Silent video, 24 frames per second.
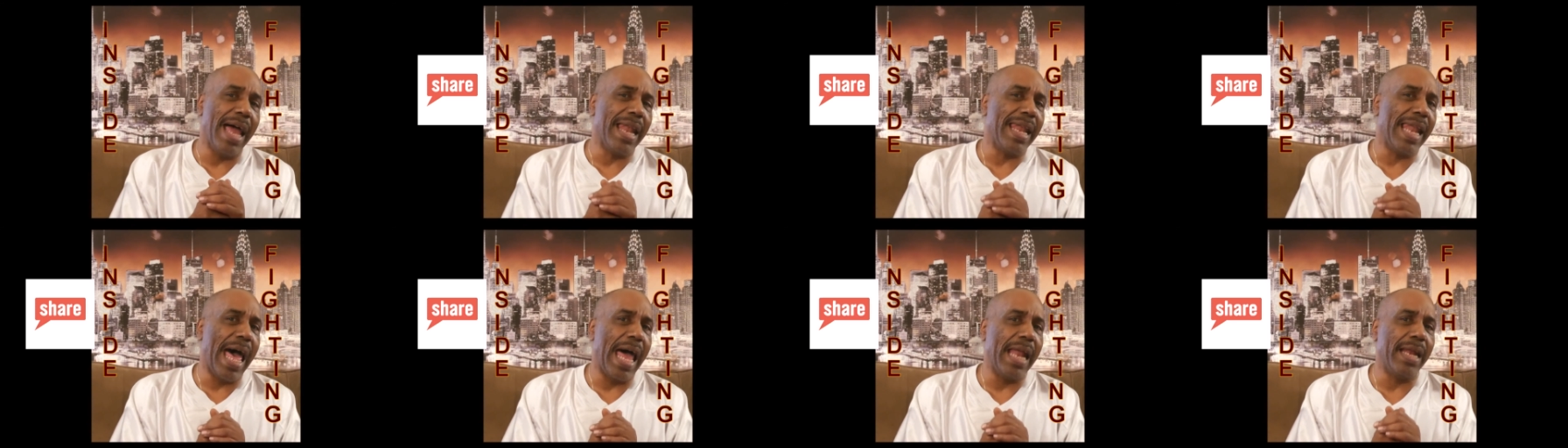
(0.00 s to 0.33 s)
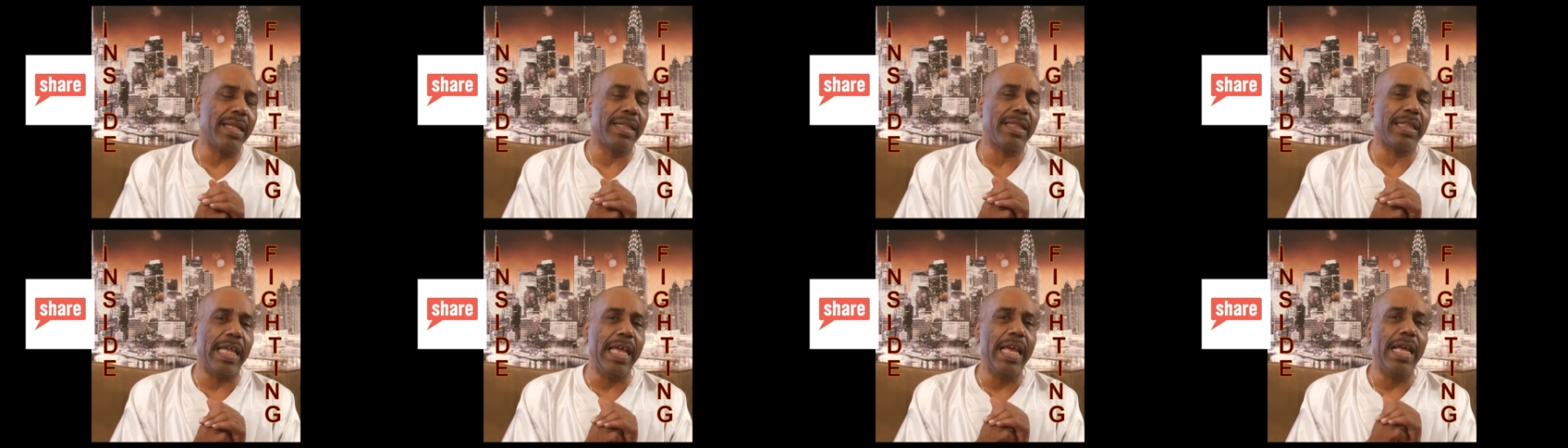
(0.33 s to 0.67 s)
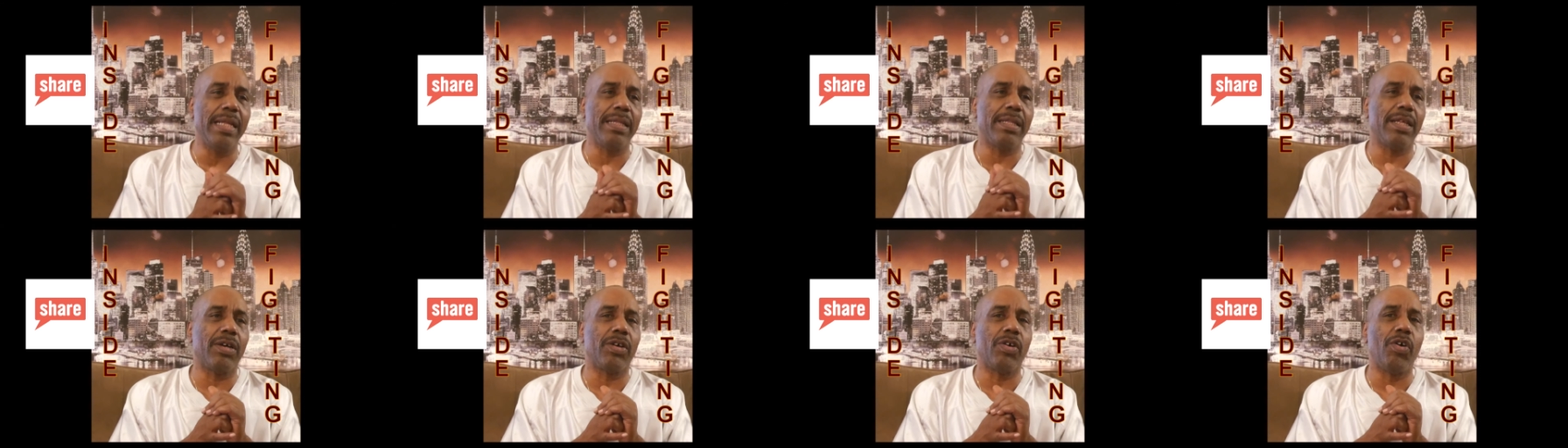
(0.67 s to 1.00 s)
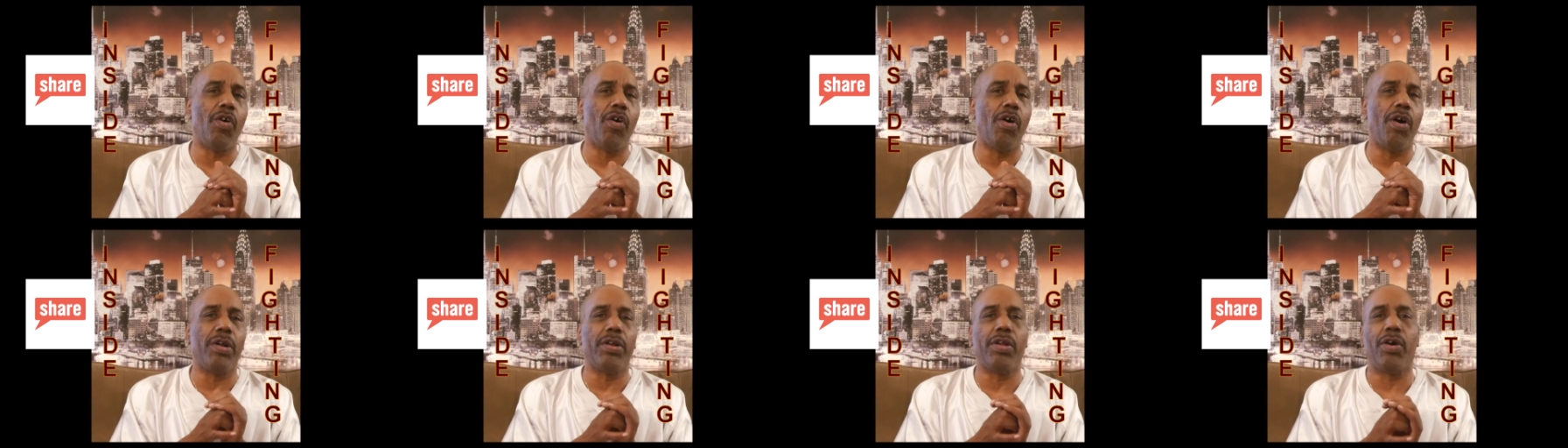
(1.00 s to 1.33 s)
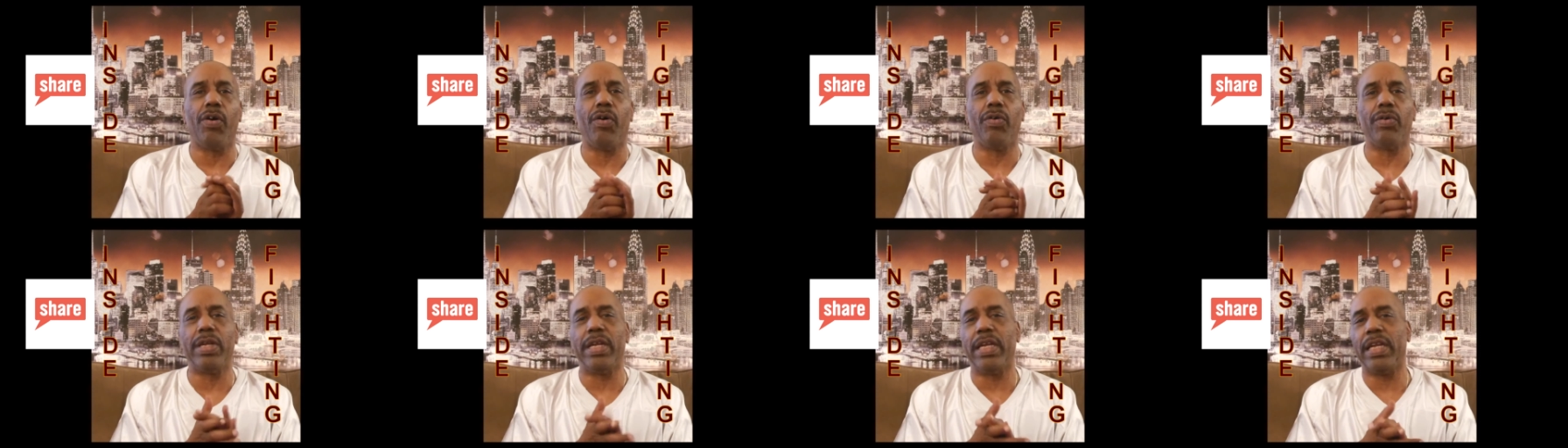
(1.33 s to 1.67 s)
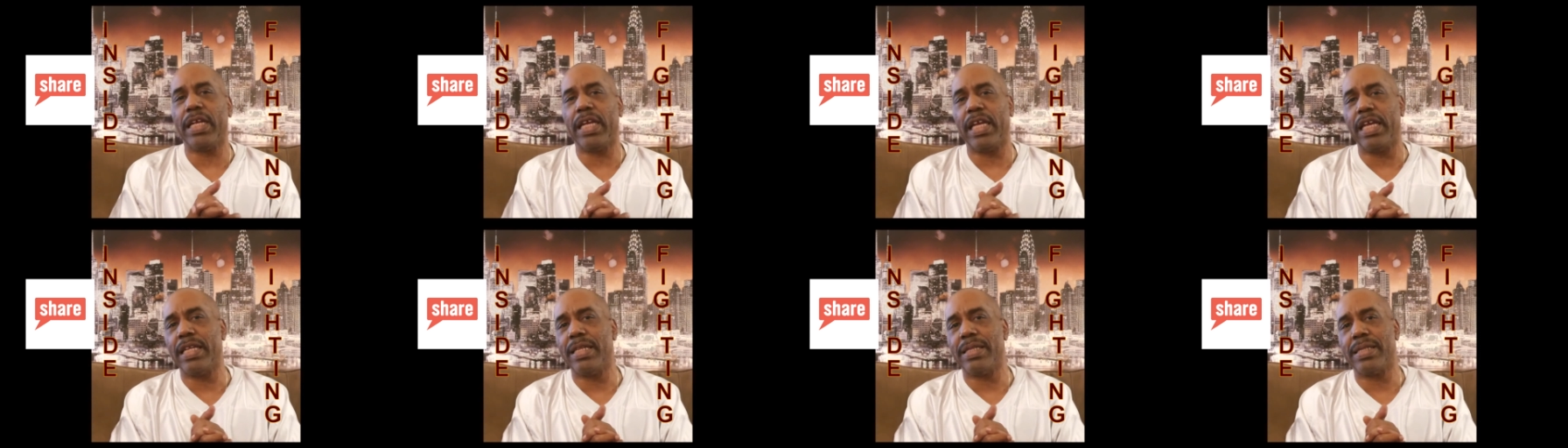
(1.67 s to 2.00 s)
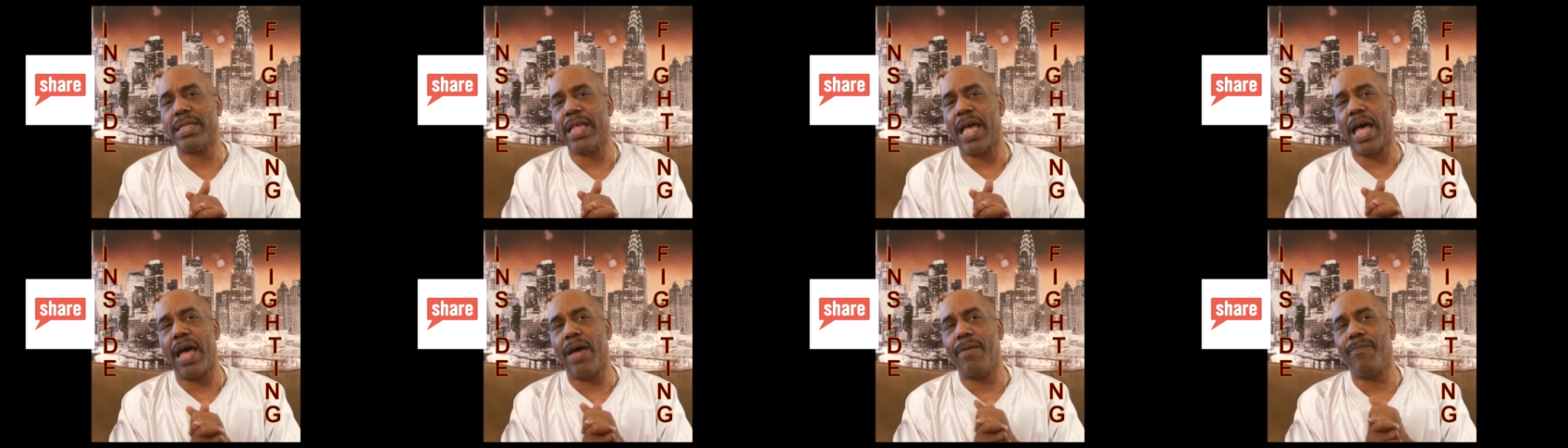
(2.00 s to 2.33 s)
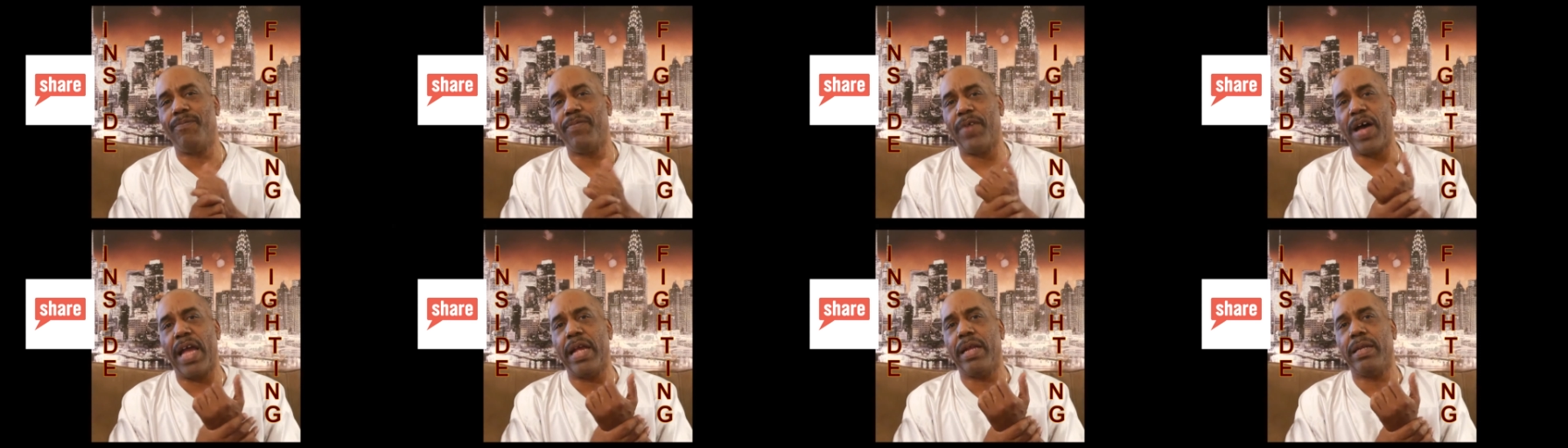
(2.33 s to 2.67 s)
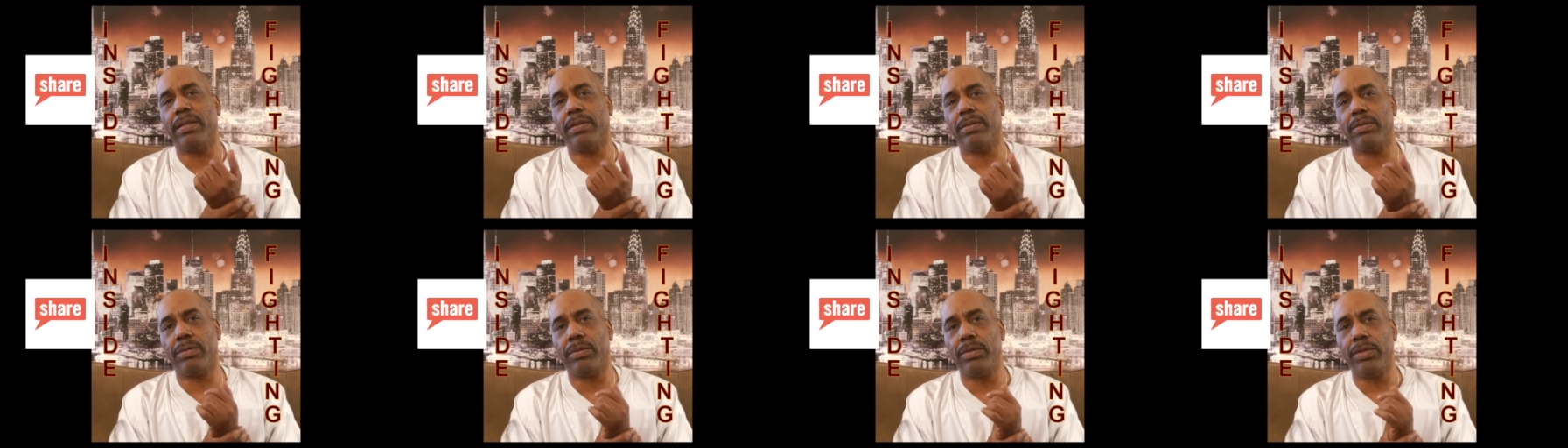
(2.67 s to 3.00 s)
a lot of things are going on in the inside fighting.